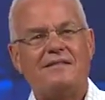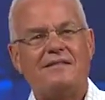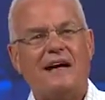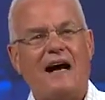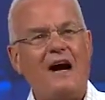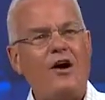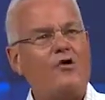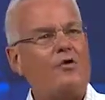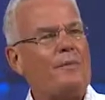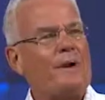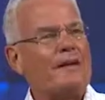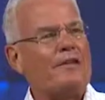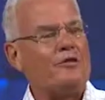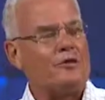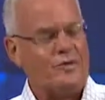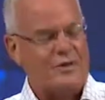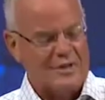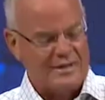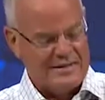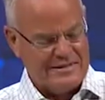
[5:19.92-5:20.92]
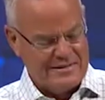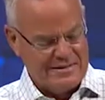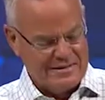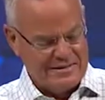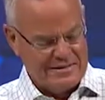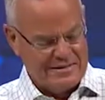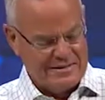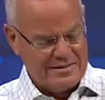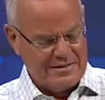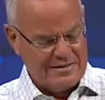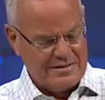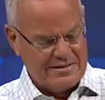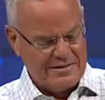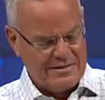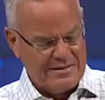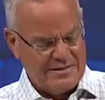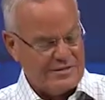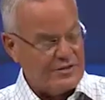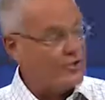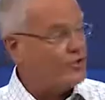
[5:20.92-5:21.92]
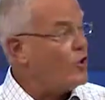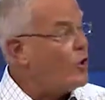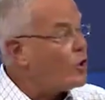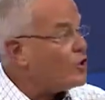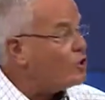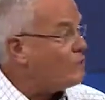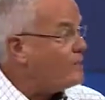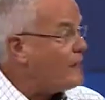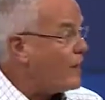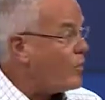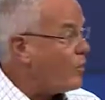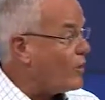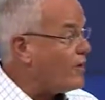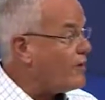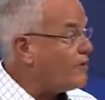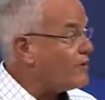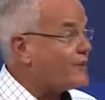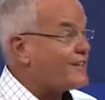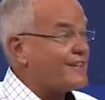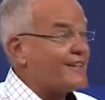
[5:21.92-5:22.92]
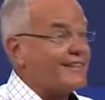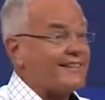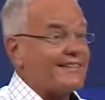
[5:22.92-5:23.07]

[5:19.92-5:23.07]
How am I doing? Do you notice my work?